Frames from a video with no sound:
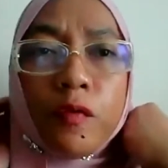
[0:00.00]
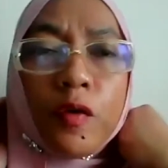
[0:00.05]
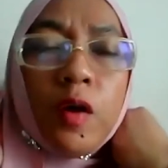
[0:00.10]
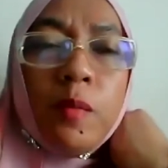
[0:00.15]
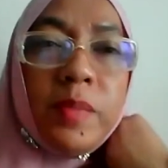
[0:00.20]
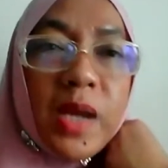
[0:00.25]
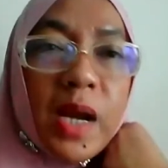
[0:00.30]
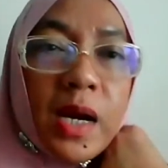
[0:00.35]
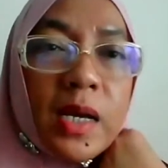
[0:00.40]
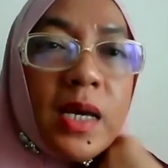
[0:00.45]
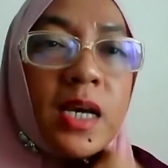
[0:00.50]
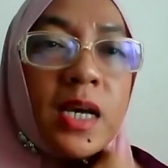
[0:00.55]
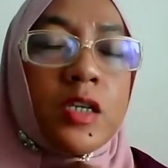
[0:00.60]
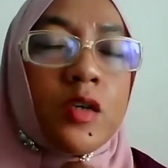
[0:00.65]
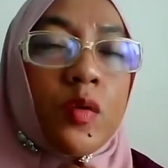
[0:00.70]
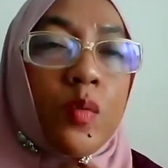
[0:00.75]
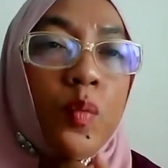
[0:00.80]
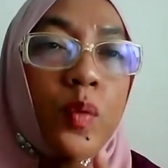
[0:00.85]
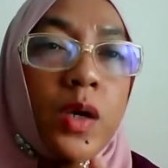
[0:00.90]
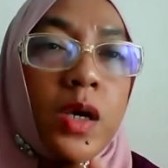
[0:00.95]
From their
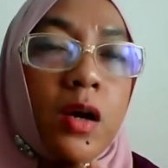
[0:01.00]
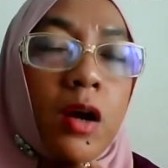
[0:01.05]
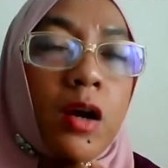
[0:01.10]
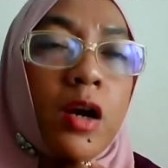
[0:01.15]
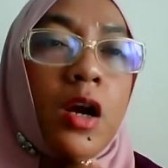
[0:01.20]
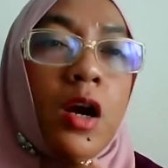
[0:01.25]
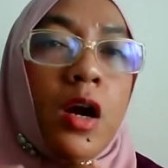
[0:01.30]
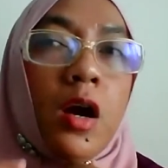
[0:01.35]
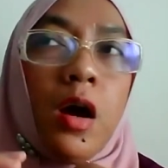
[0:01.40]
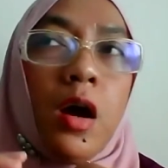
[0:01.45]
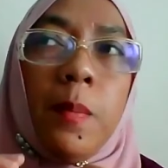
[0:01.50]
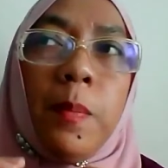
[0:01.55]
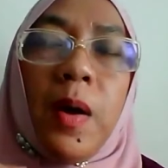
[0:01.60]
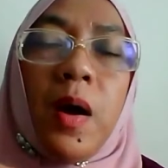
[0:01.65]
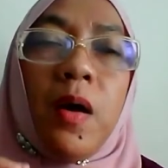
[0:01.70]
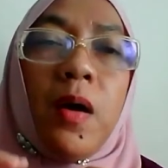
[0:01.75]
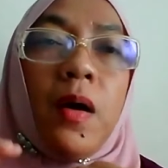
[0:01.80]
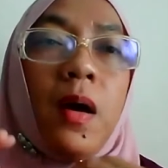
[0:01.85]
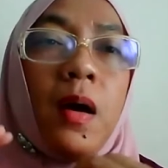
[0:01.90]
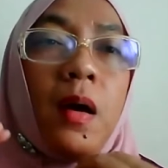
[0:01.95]
case, we got
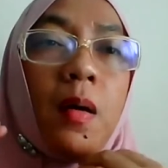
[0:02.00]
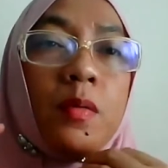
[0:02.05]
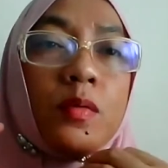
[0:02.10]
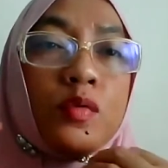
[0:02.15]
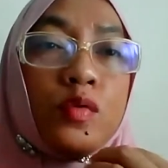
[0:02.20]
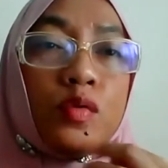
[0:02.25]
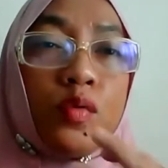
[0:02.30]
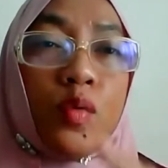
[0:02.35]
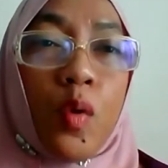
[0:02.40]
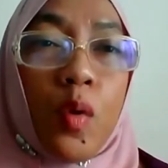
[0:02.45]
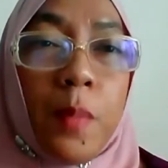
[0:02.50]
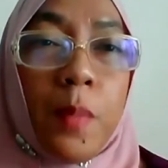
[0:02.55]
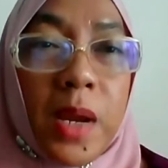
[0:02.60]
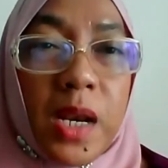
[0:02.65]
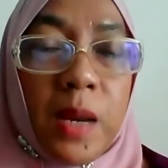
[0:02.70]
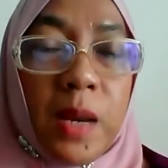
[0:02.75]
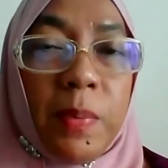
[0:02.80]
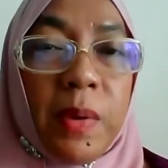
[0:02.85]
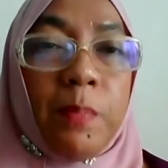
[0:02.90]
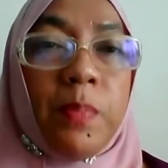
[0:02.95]
about so
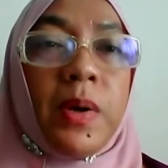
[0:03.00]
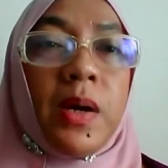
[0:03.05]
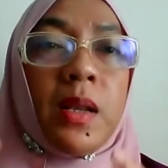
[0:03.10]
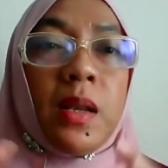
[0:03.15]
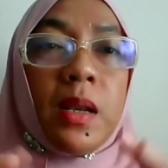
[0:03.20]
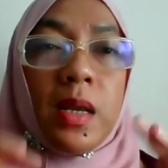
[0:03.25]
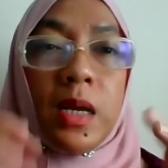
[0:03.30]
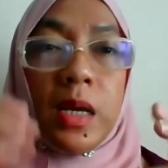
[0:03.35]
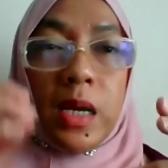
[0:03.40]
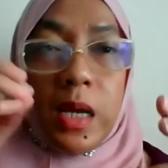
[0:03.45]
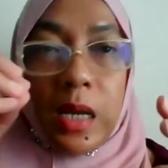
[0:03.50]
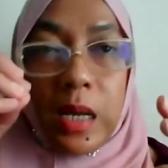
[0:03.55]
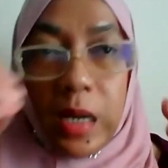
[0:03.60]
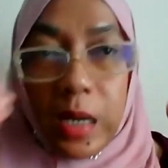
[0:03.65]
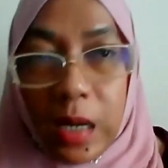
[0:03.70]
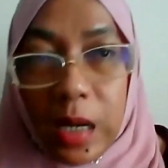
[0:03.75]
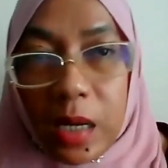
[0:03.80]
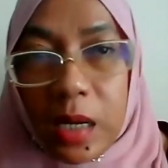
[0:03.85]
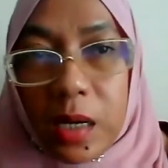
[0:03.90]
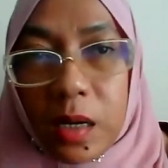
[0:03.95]
many people
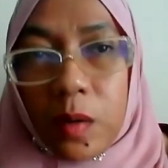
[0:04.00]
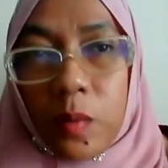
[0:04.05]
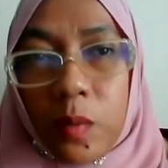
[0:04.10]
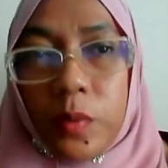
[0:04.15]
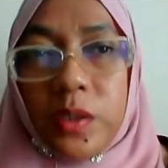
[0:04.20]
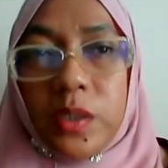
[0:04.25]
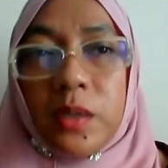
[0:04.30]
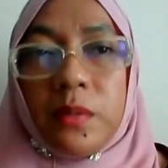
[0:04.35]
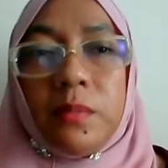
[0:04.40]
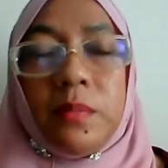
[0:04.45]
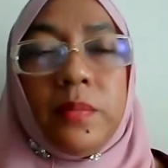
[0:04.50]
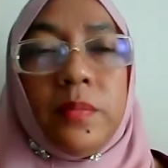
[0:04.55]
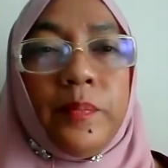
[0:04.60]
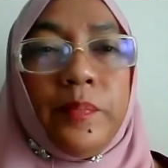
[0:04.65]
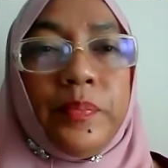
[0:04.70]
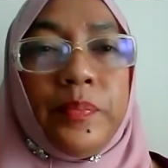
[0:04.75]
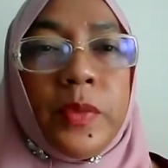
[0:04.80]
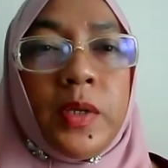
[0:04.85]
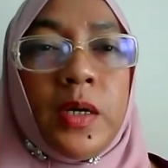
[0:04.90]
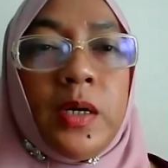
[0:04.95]
linked with them.
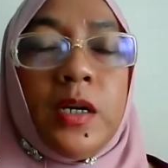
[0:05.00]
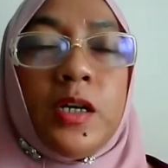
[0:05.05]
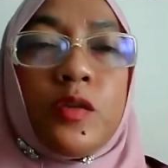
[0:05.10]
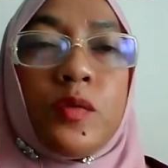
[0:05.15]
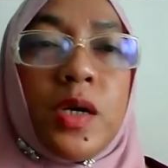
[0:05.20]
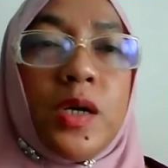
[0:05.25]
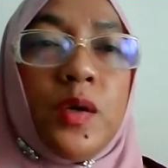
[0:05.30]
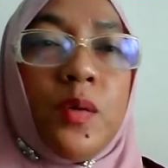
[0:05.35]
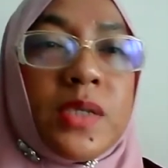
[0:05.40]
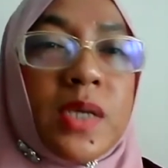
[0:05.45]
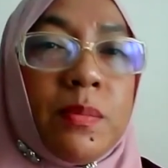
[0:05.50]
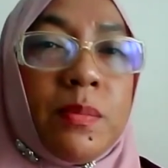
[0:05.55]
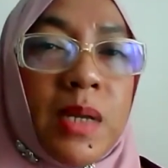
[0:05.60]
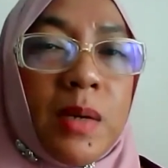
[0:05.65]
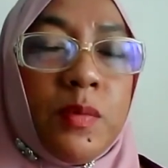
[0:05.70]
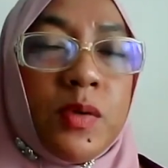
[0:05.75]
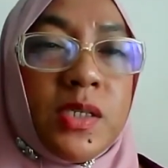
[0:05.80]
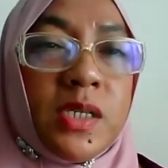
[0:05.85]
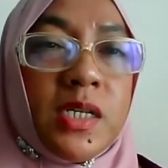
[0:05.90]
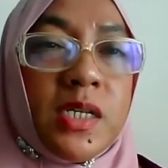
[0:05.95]
That's why you
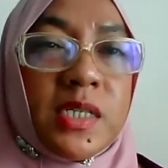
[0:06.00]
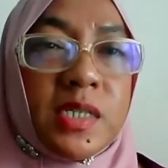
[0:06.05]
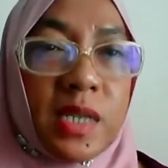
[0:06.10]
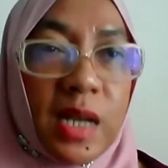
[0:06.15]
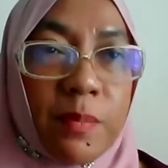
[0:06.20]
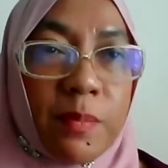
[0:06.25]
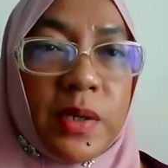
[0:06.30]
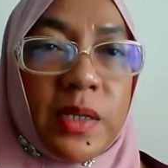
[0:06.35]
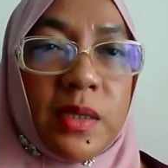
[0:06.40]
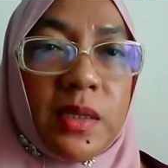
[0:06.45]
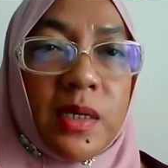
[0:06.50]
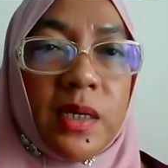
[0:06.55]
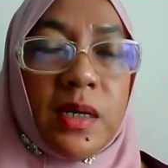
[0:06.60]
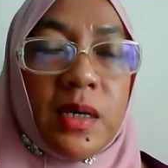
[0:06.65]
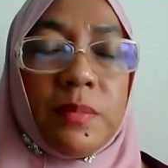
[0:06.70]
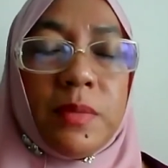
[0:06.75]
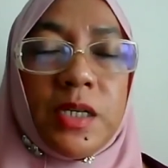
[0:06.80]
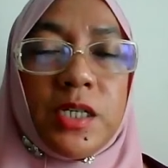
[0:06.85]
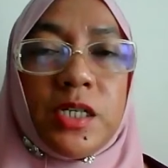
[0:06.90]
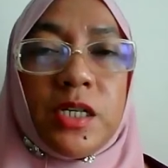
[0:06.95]
sometimes you see the
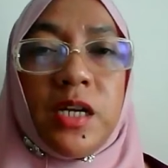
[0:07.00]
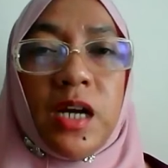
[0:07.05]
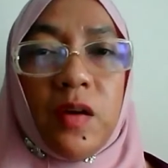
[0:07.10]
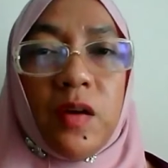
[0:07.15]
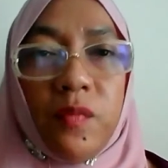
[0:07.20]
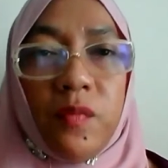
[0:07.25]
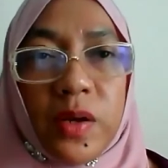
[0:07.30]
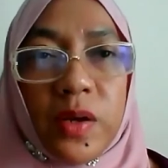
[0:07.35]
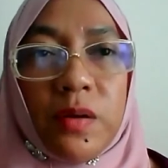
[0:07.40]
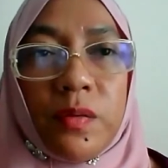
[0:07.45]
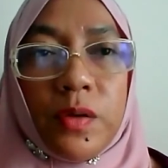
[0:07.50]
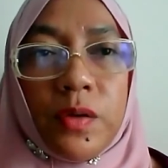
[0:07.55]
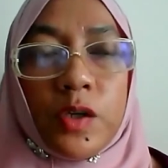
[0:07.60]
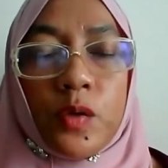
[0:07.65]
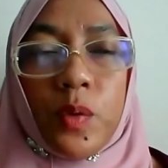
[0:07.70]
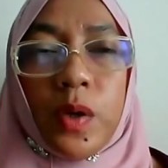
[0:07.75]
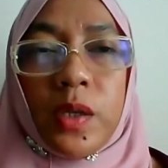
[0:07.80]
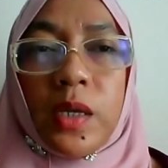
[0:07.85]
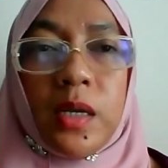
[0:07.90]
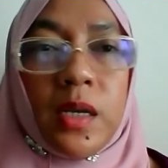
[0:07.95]
celebrity in Malaysia, they are very
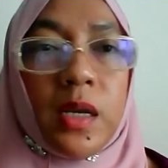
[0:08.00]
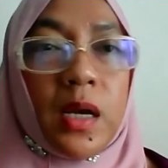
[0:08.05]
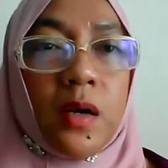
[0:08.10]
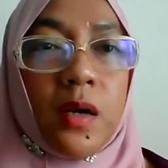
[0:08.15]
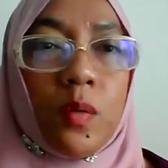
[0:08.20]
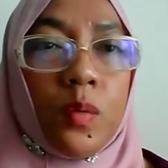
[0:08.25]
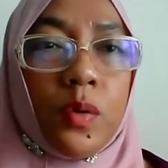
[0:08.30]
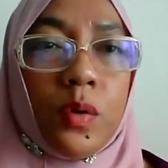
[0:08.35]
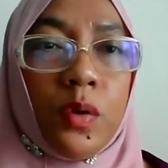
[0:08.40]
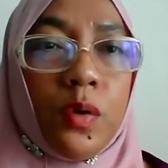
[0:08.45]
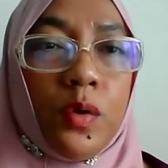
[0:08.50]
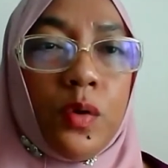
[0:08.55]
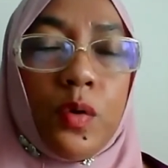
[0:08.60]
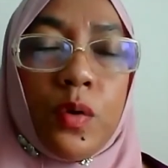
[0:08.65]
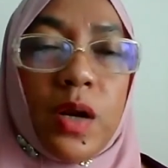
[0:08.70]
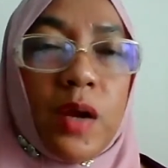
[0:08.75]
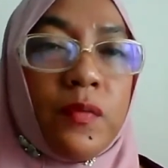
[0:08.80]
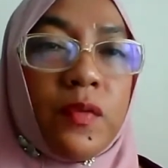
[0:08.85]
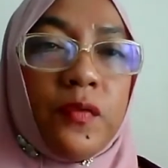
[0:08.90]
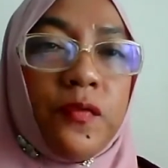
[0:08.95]
rich, whether they don't you
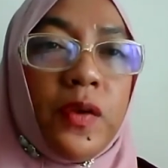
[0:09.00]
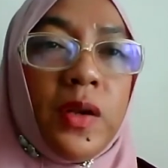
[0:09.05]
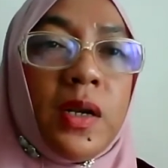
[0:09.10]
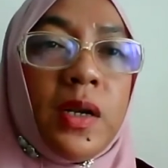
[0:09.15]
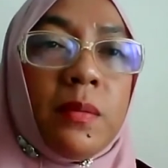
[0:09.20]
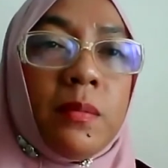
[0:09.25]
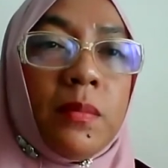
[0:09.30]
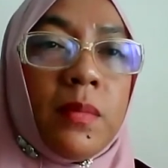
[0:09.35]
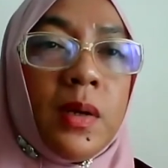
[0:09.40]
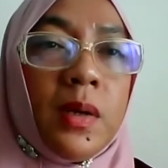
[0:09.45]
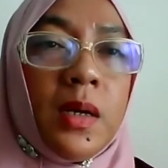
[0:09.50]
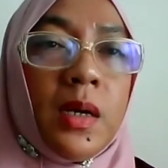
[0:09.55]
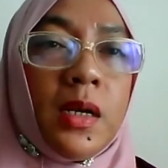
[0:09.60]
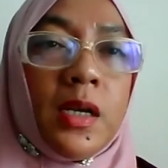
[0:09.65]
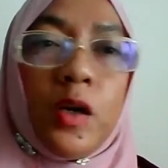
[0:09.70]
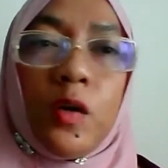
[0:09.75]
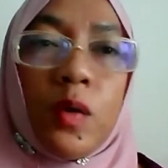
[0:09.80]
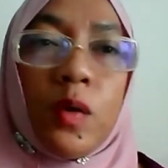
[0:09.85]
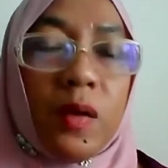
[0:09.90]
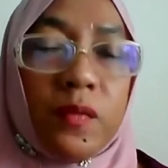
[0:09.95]
don't have a film,
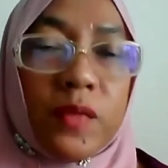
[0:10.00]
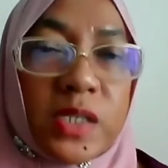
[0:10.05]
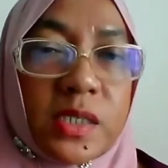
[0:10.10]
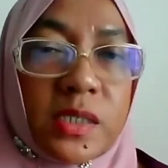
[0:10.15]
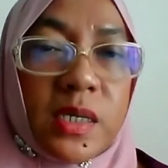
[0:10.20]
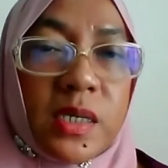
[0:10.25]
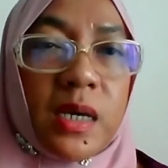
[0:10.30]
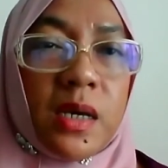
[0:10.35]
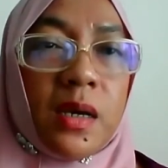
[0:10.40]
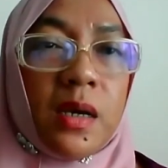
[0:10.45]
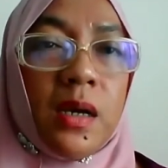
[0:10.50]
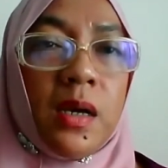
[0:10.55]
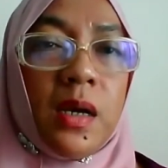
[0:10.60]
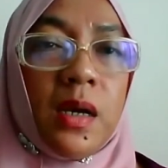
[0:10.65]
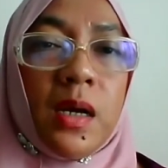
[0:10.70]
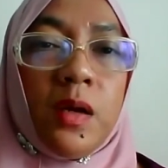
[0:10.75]
they don't have a sing.